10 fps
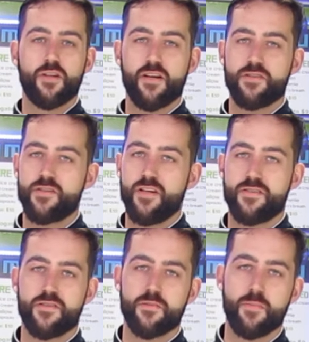the United
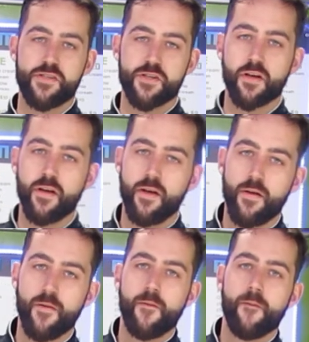States. It's amazing.
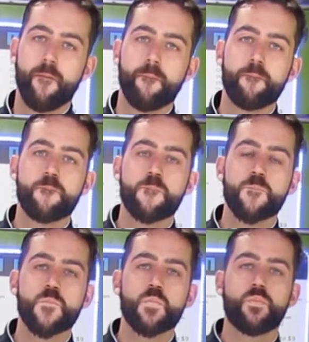All right, all right. And
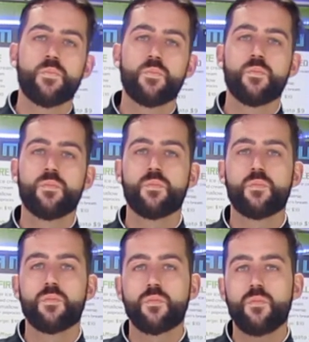how many years of
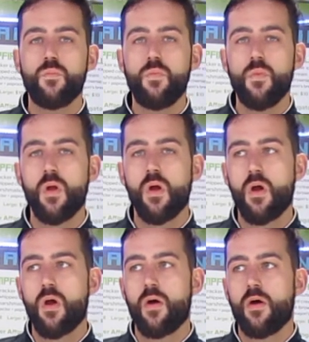experience do you have
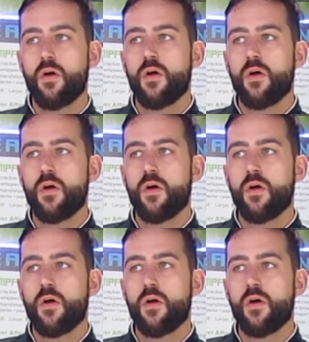being a chef?